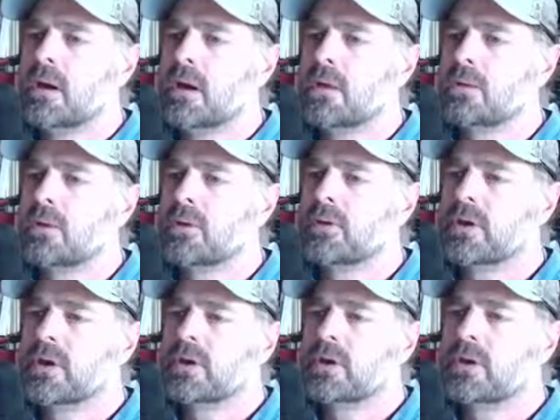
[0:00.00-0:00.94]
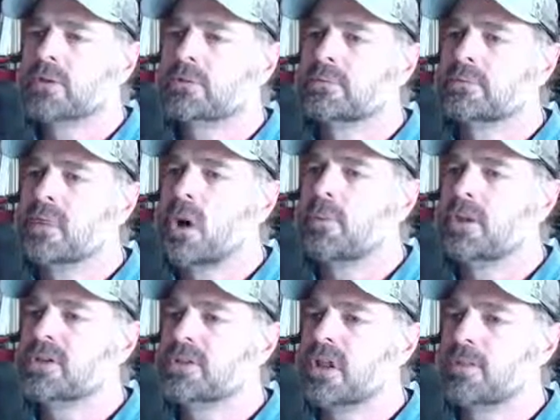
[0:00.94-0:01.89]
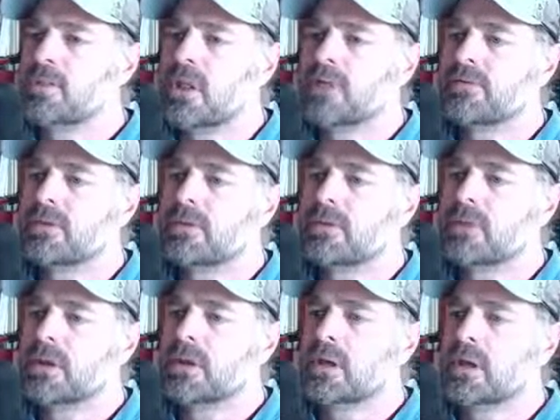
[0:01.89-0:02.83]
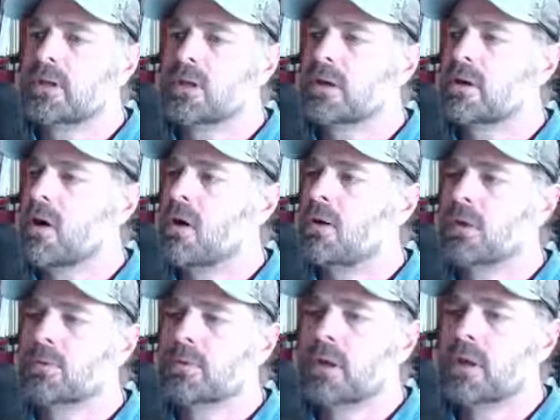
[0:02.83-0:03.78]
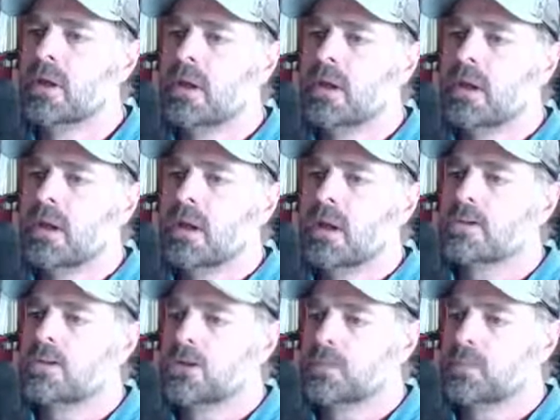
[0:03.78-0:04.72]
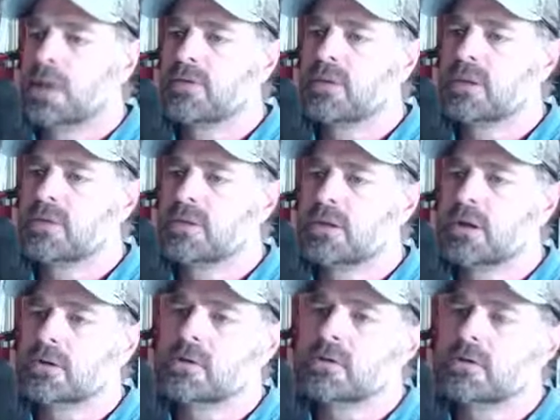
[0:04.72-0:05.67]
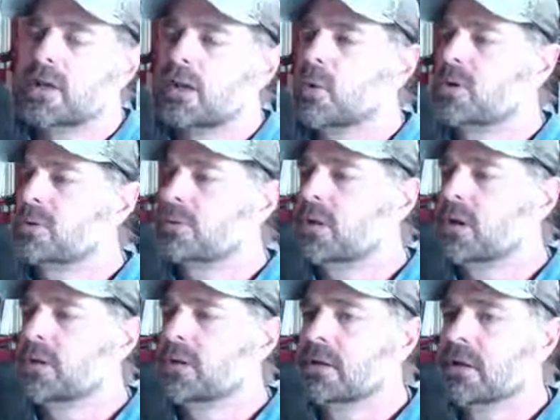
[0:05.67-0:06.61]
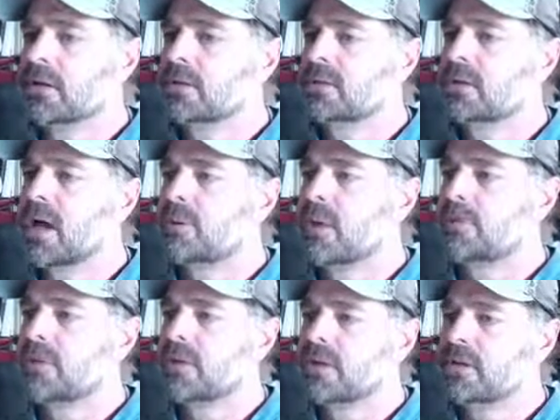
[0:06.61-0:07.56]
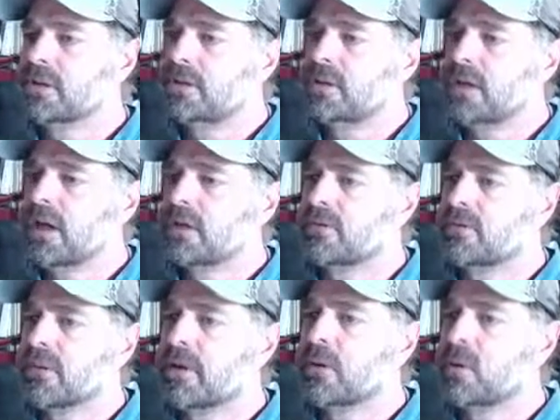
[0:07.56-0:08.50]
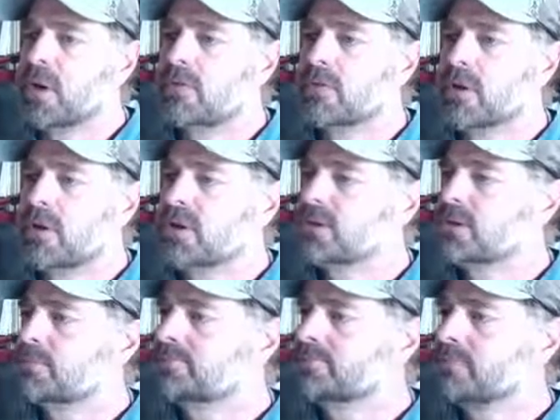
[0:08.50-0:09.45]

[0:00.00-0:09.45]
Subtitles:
river here, hoping he's going to bluff into me and then call him. So I was bluff catching there. It turns out he wasn't he's not bluffing. He had a very weak flush.